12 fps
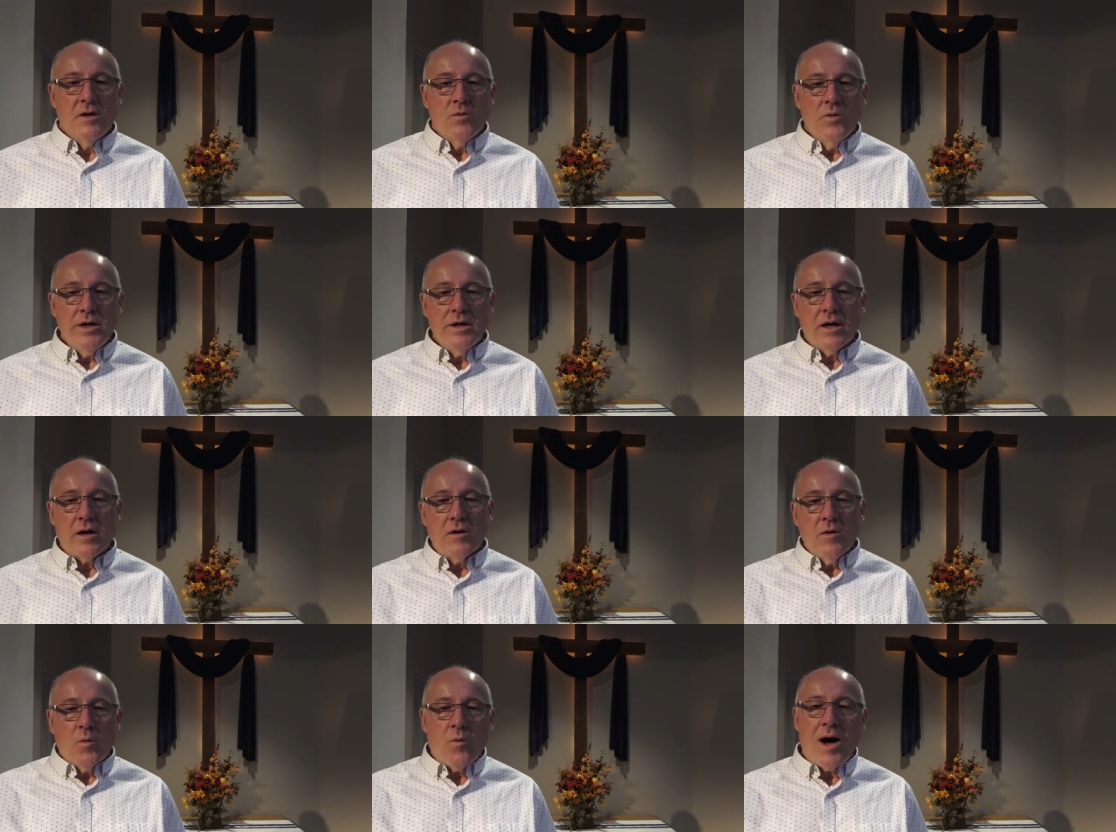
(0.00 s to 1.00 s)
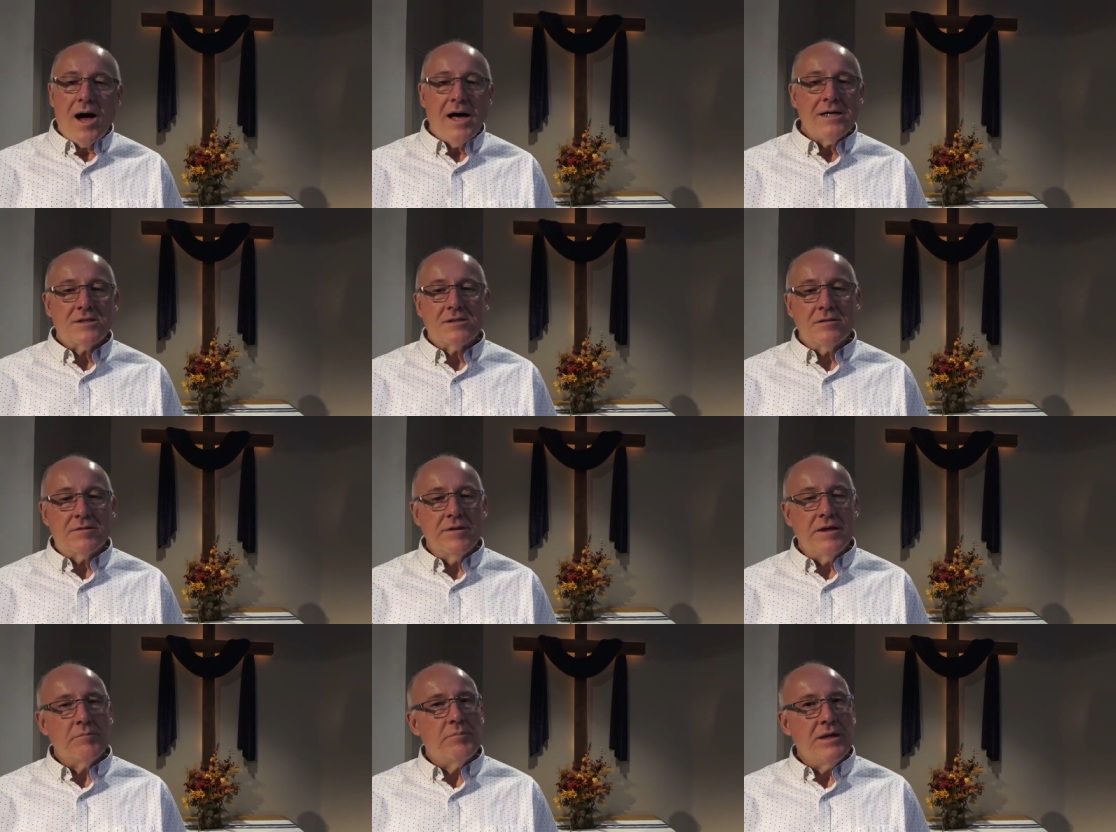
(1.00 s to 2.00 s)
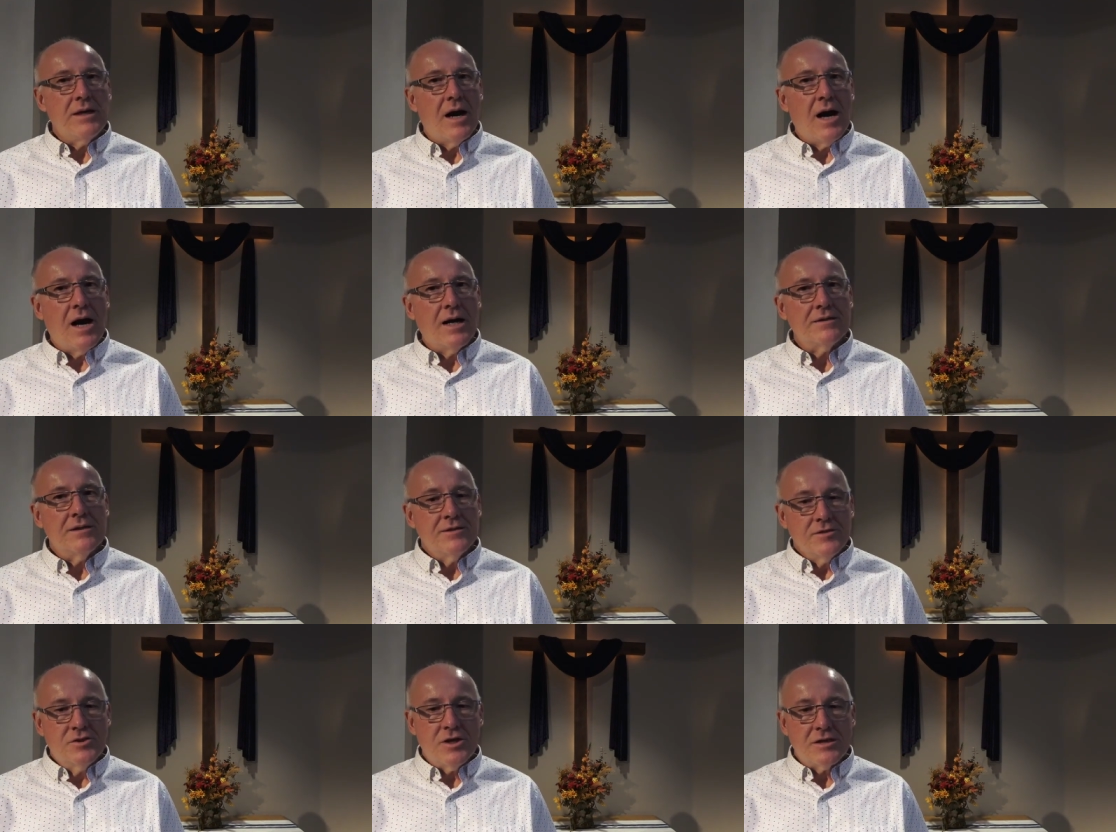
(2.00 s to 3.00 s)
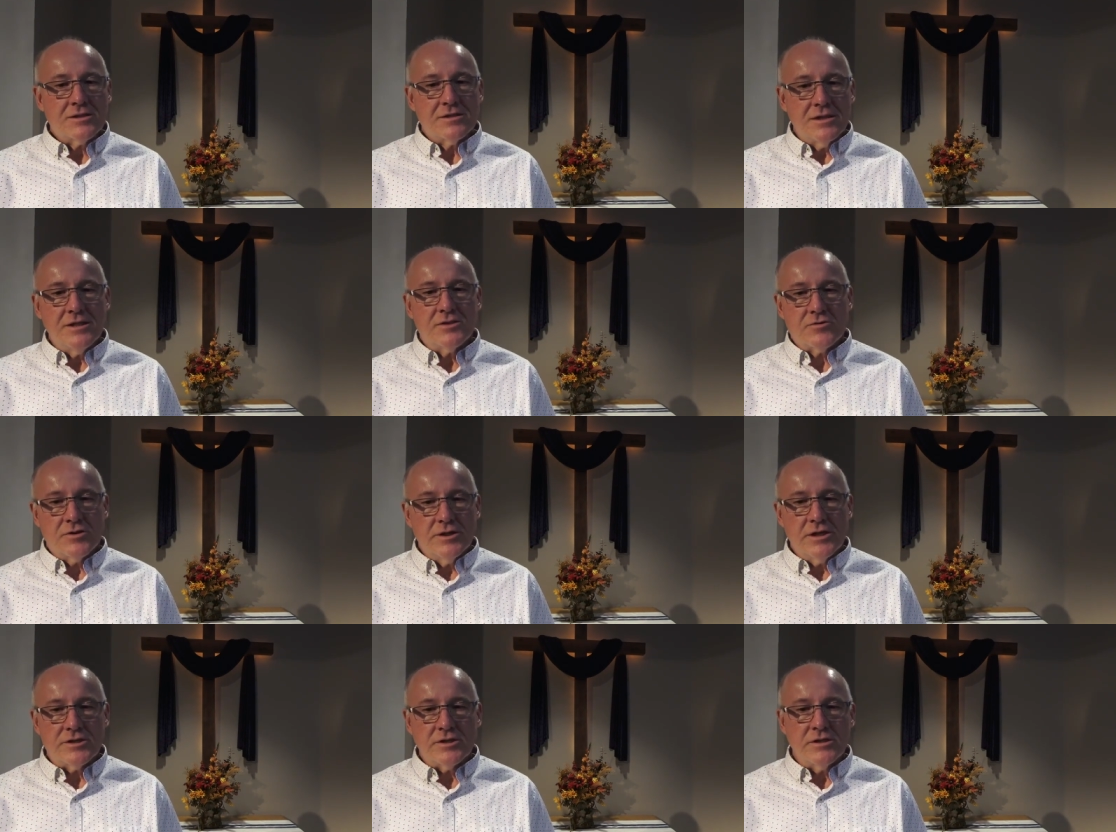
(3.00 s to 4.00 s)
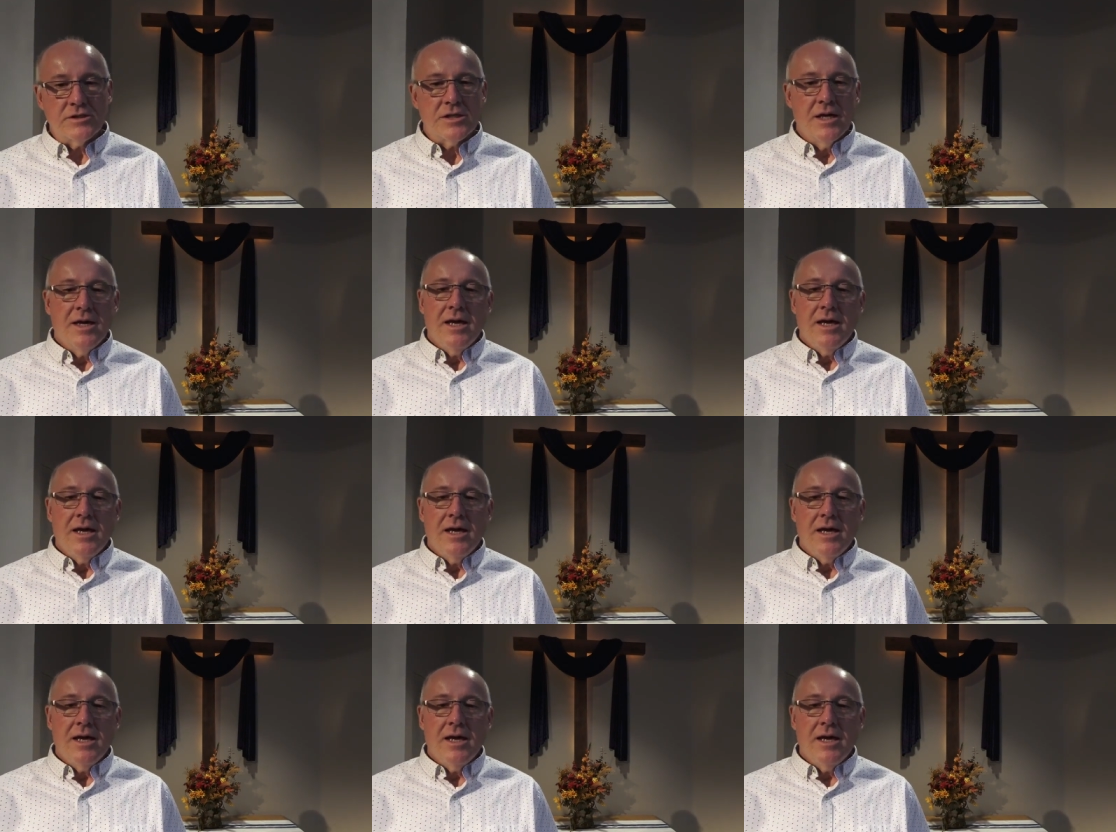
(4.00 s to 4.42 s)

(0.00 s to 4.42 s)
we are wise to think beyond just these traditions